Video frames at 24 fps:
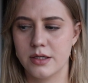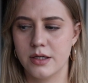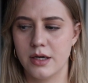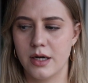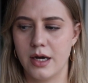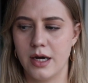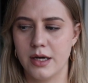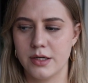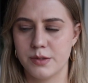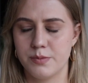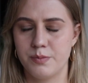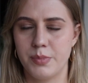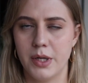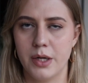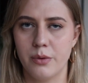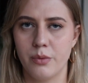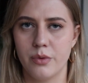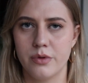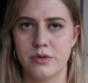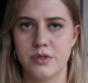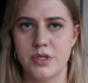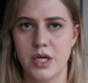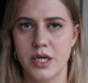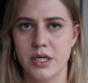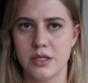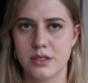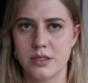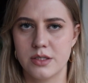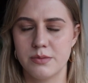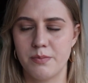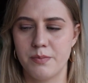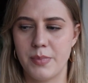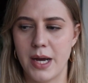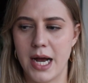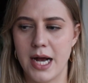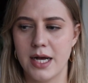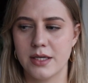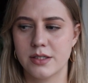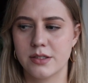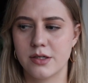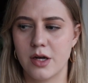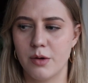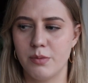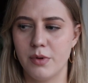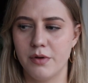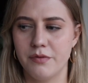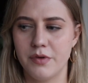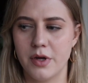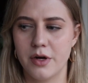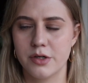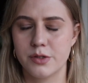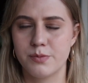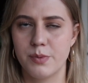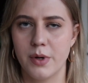has been with jeans the past couple of years.